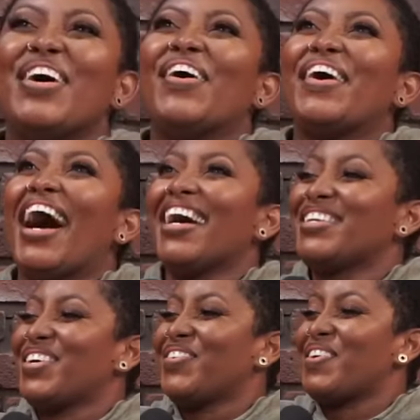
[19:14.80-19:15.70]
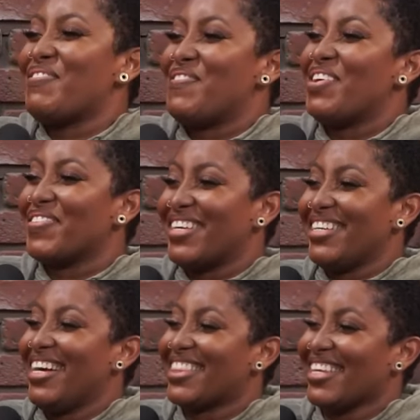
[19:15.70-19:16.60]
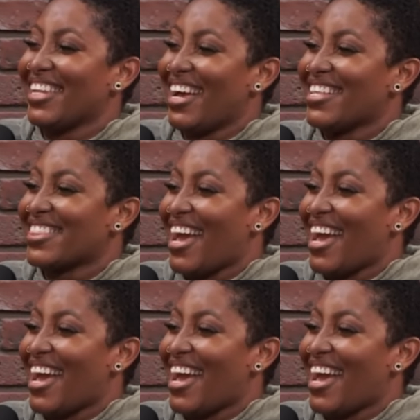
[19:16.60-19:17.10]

like, I don't remember nothing like